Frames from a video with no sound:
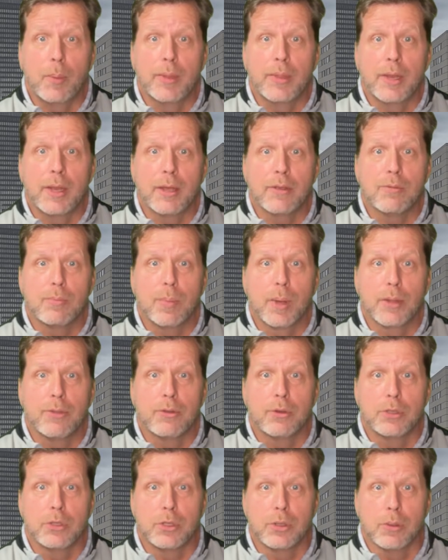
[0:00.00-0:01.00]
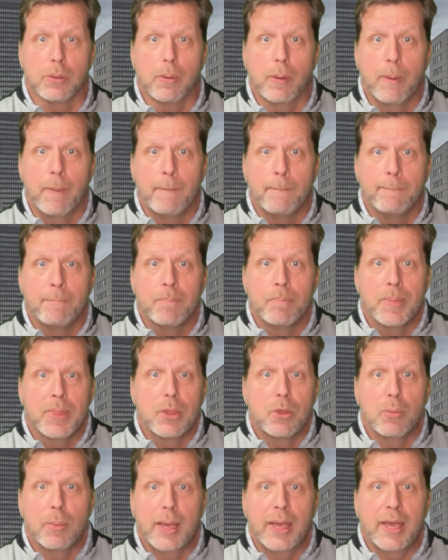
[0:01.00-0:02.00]
in the next month or two,
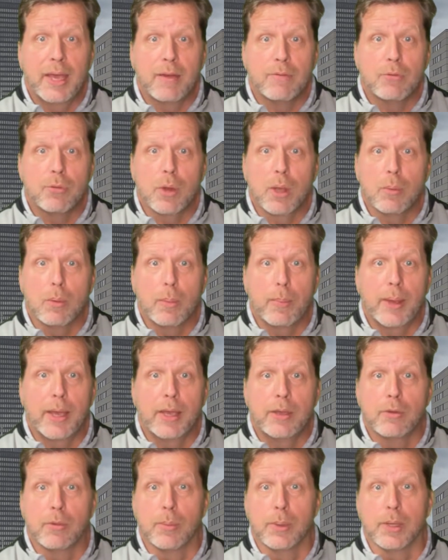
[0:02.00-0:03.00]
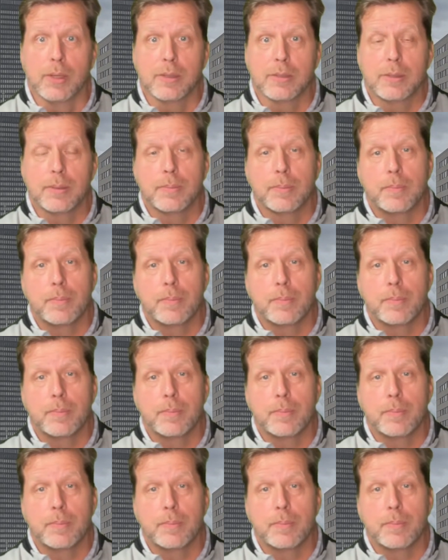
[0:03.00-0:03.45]
you may have trouble paying your bills.